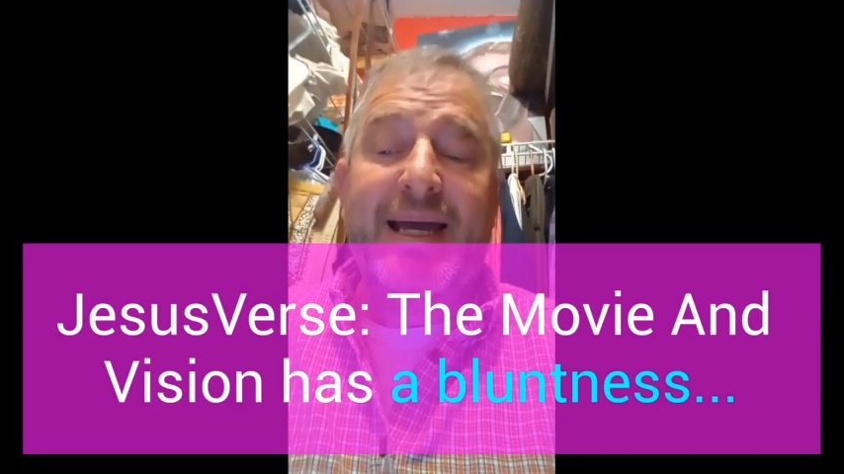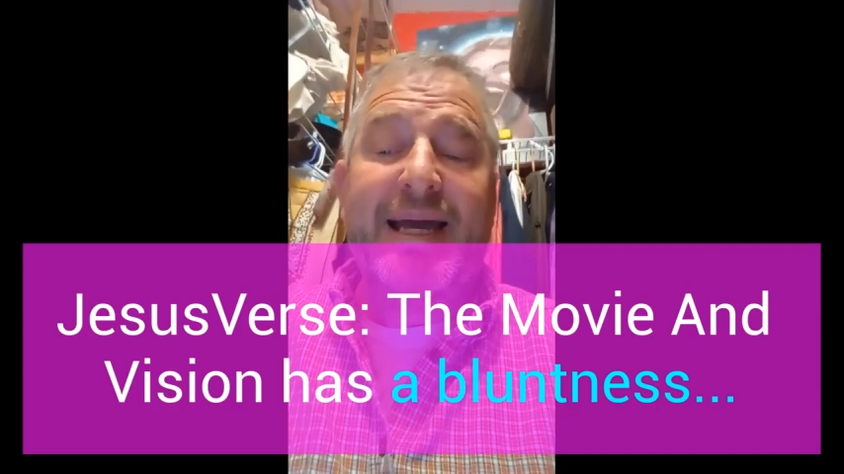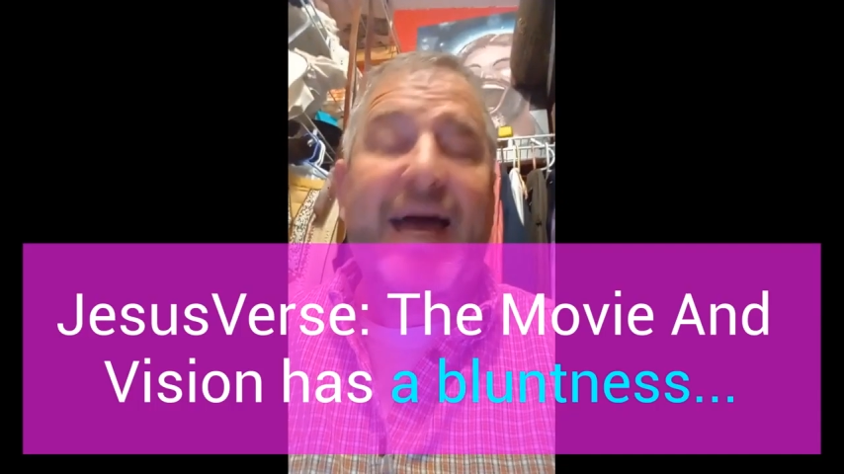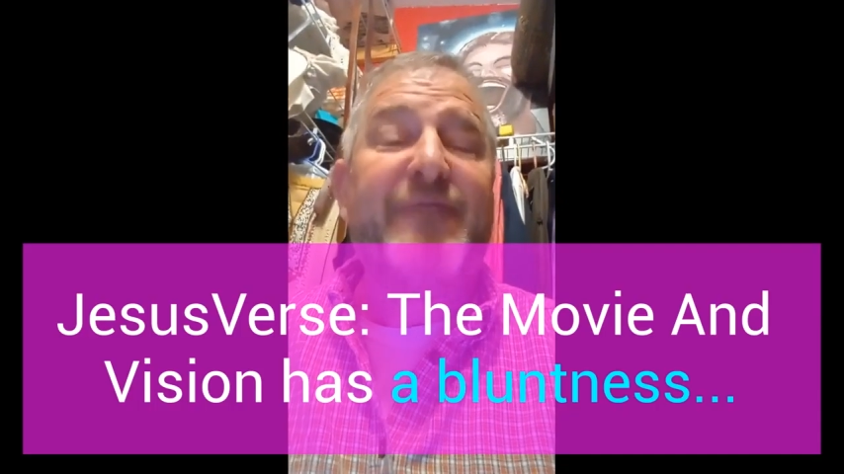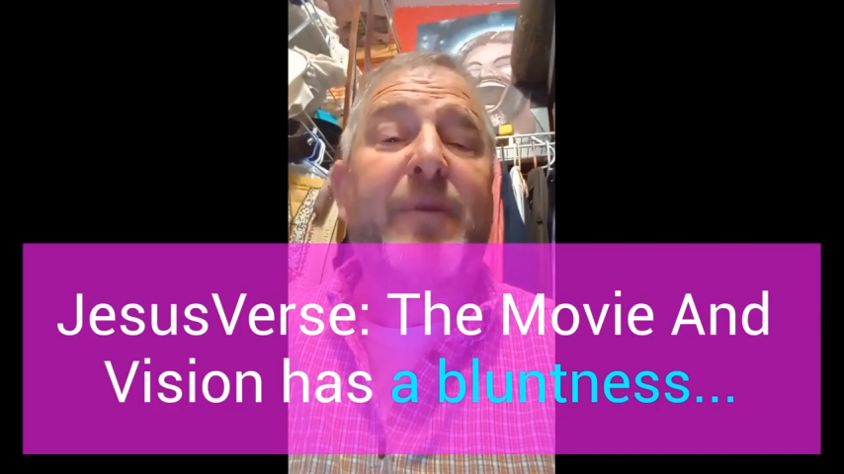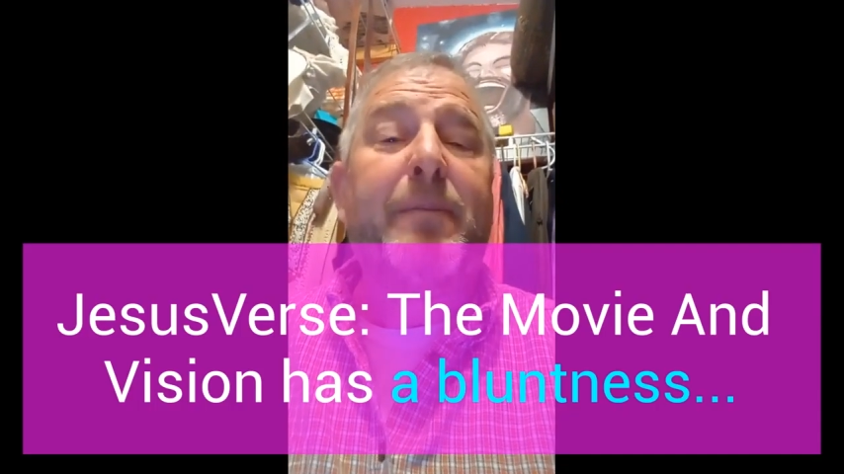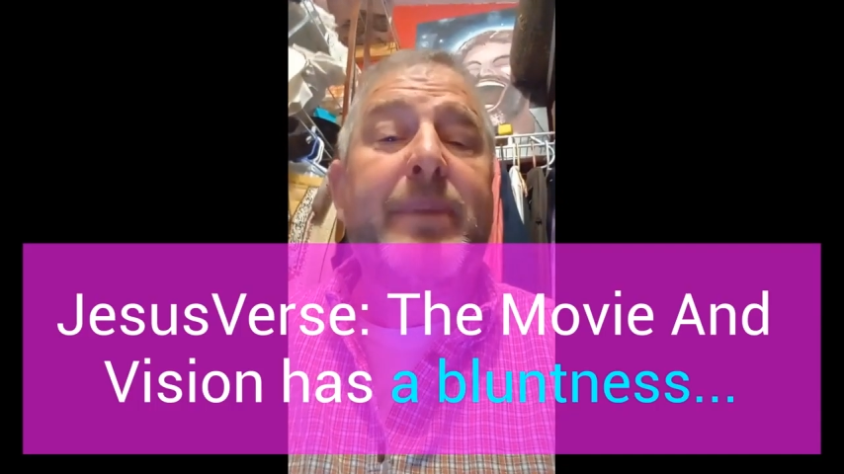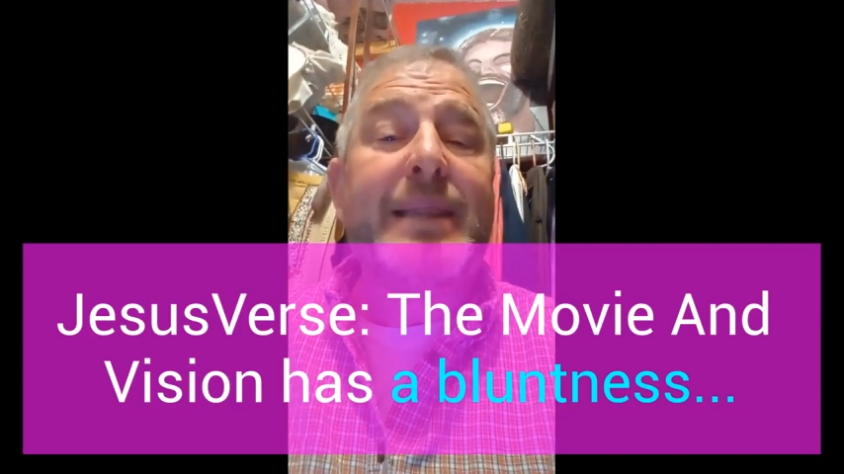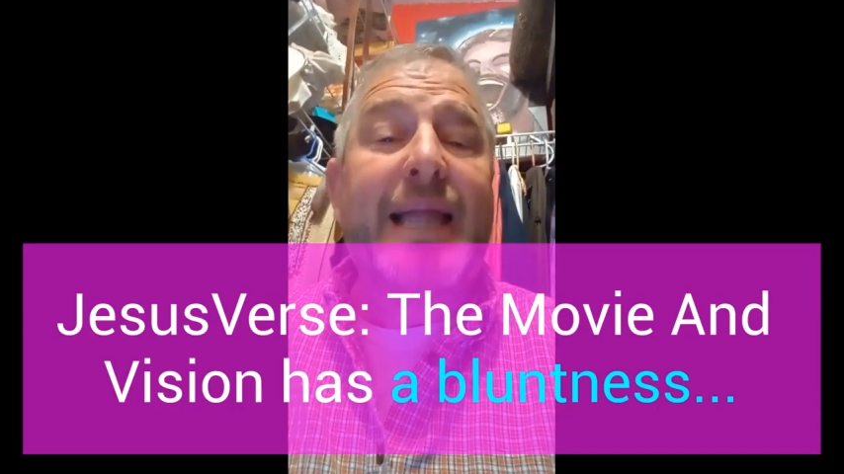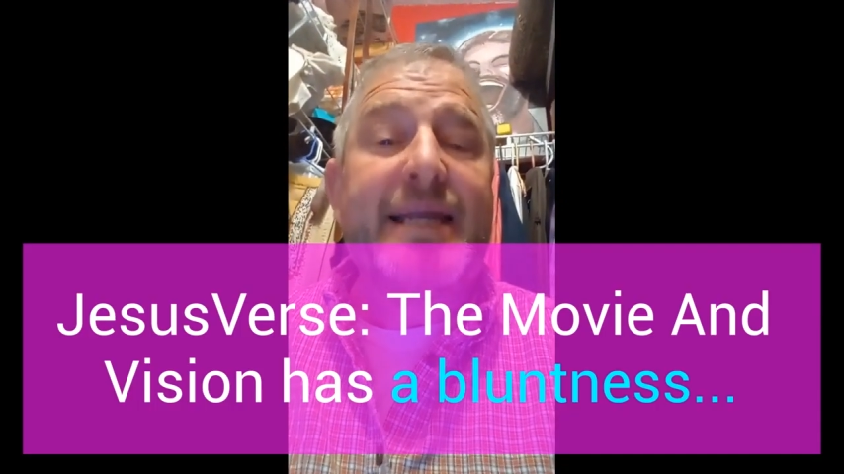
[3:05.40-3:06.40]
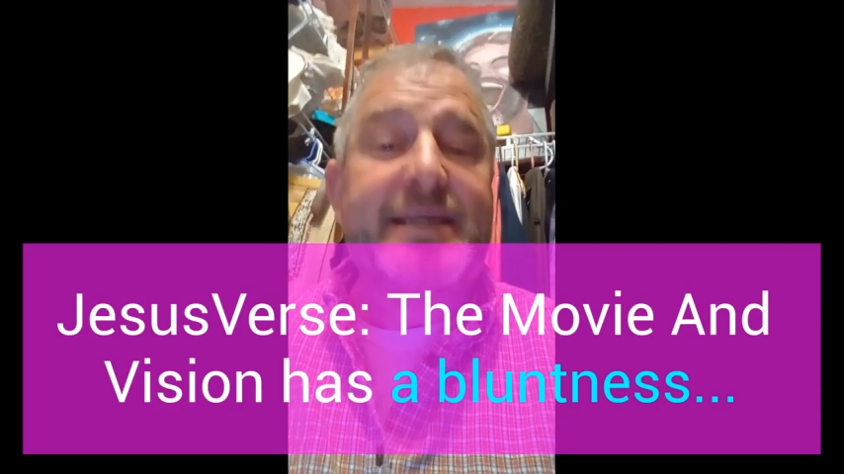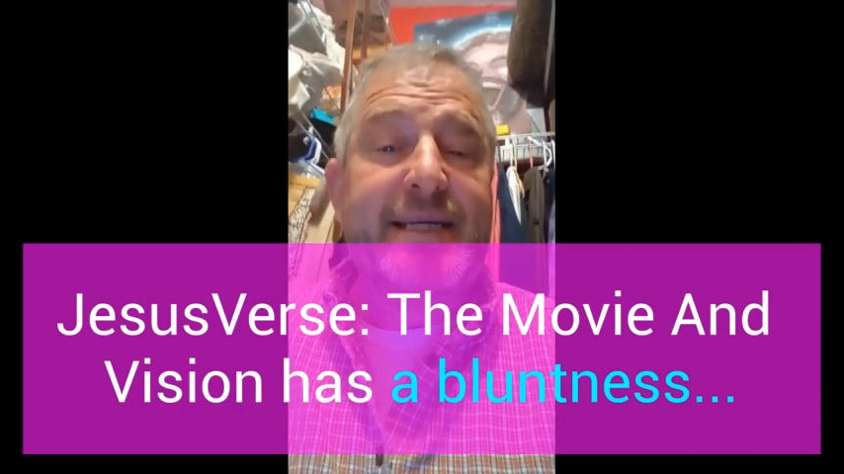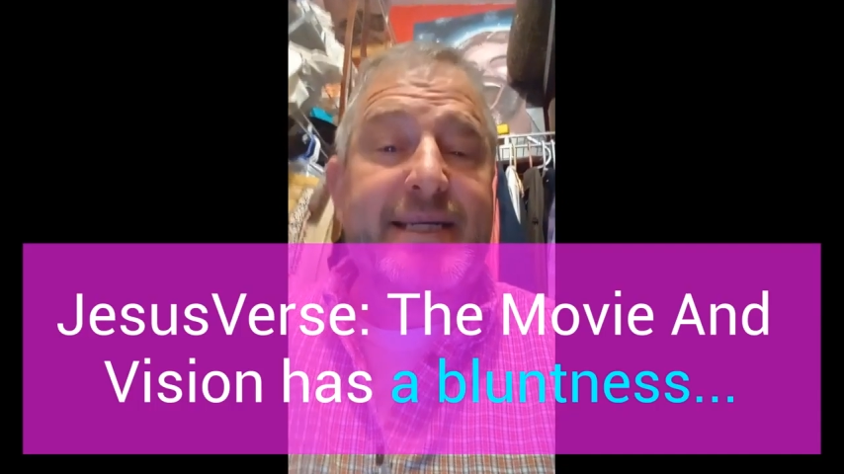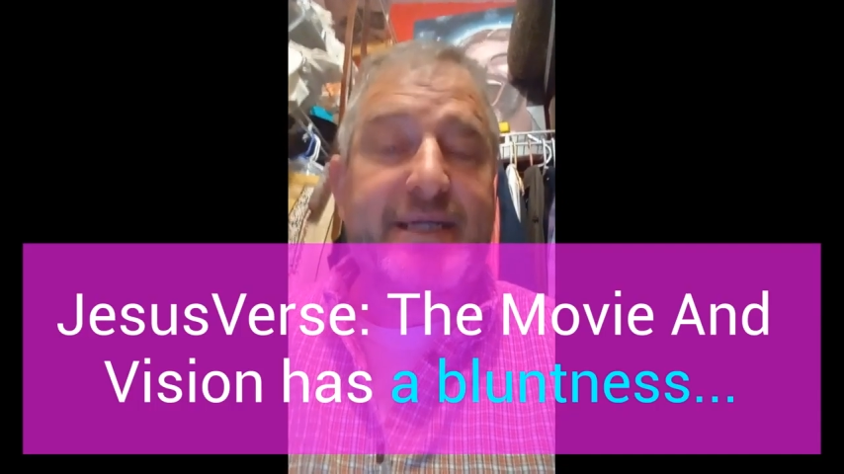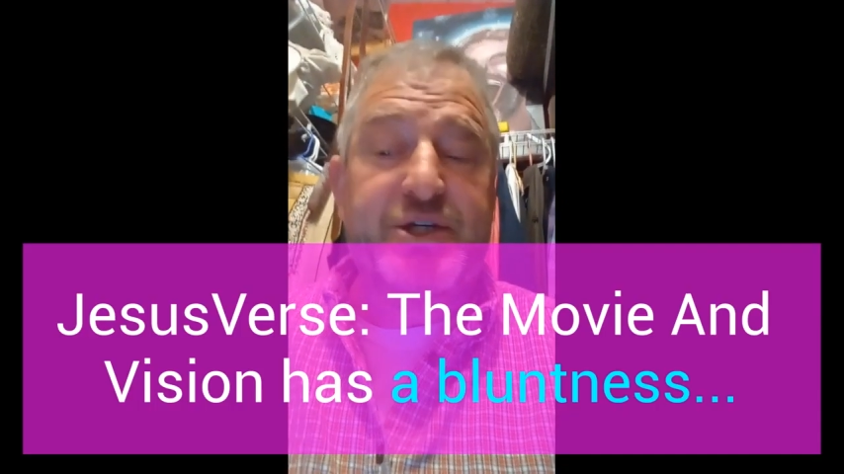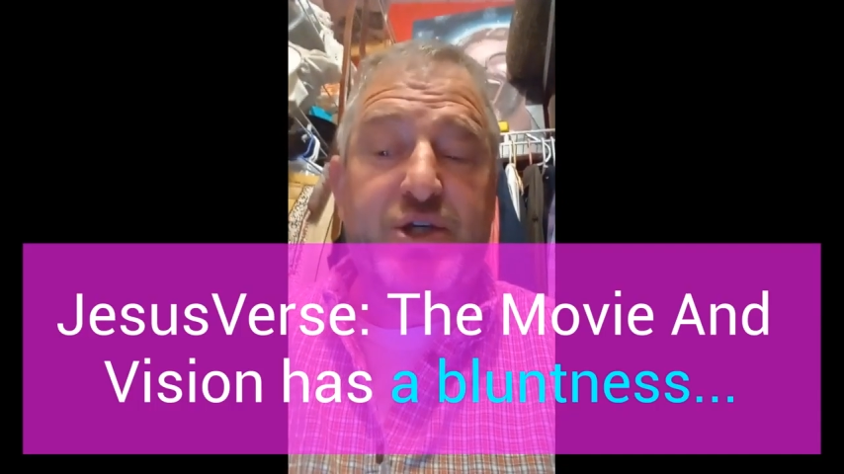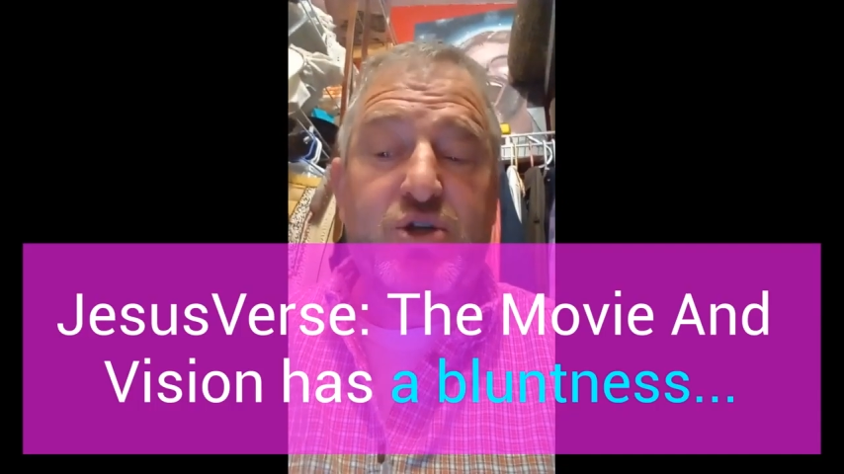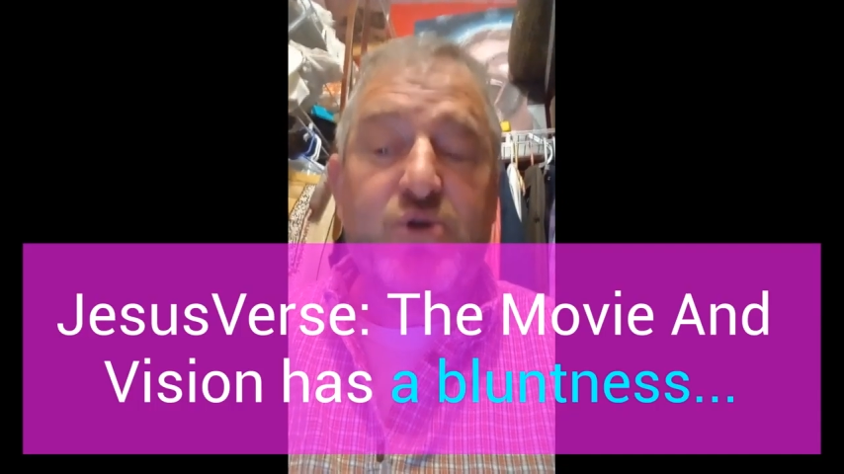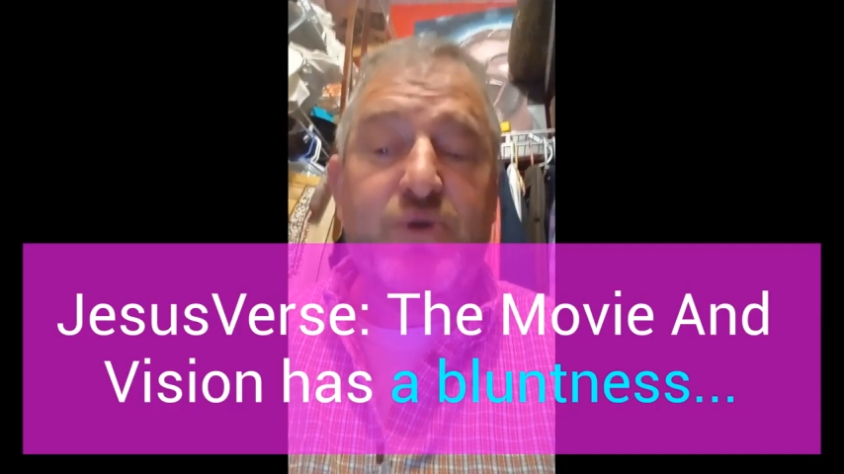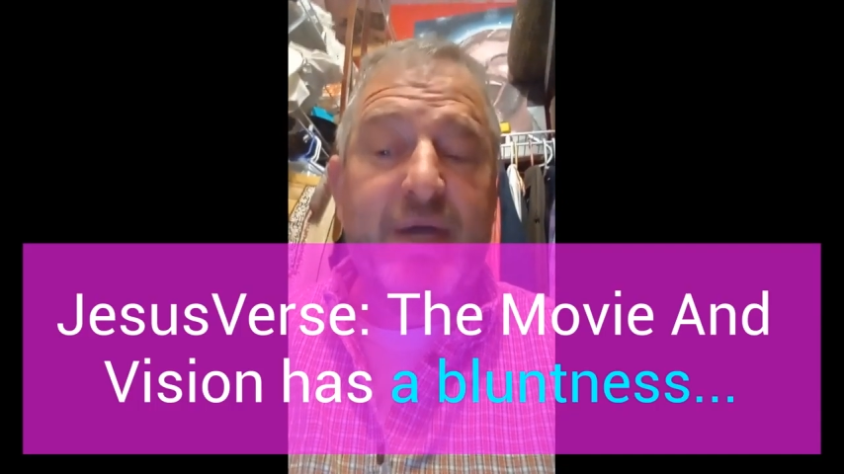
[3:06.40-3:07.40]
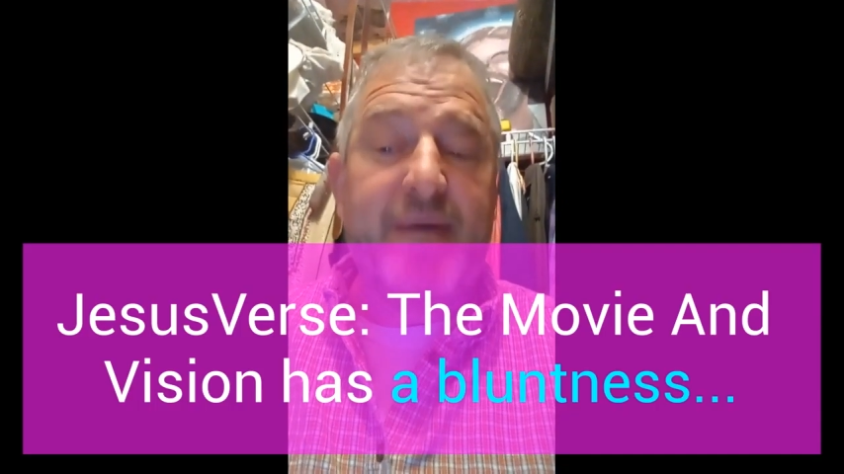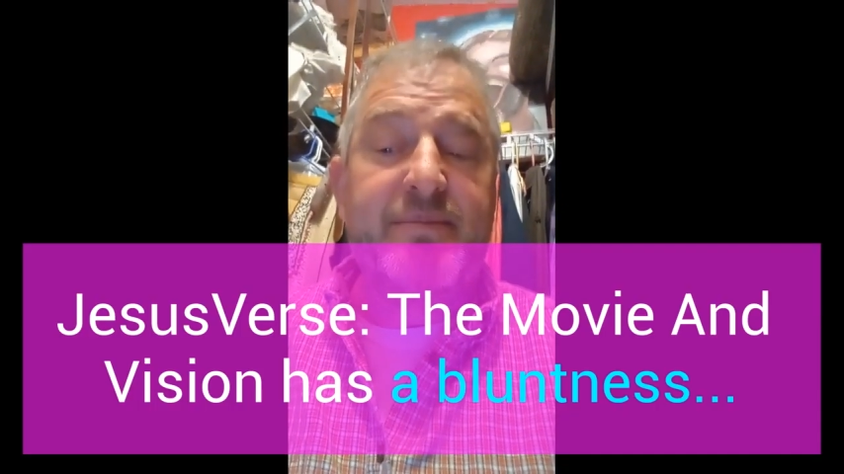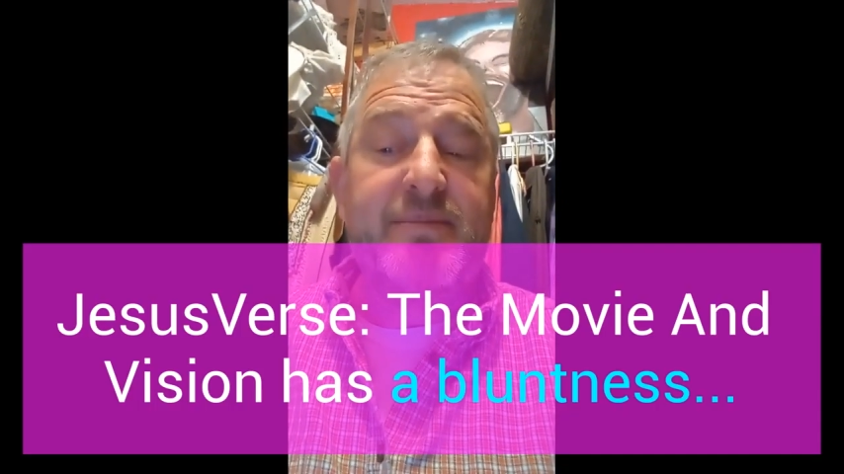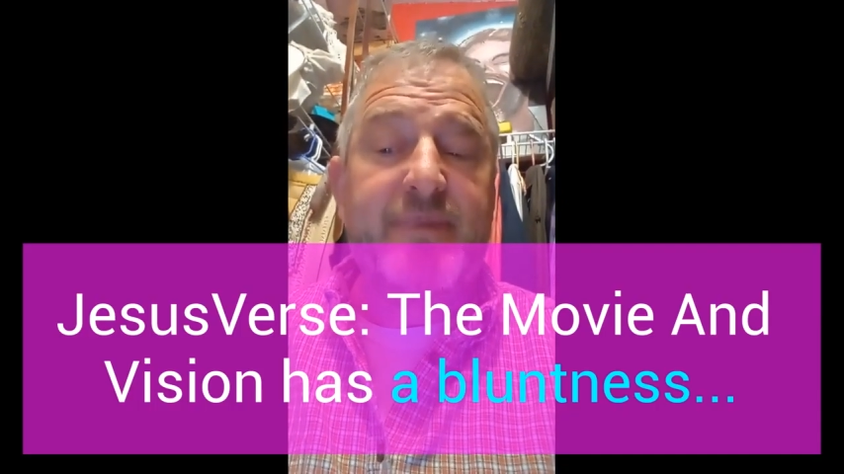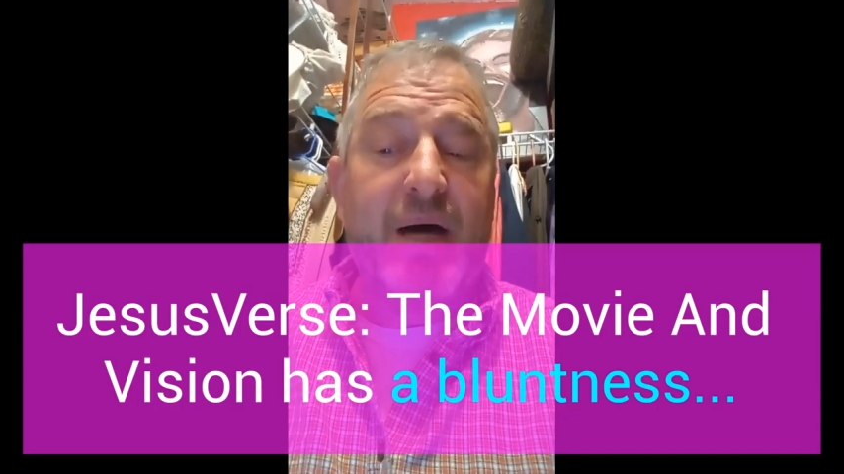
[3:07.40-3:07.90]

have a bluntness to them,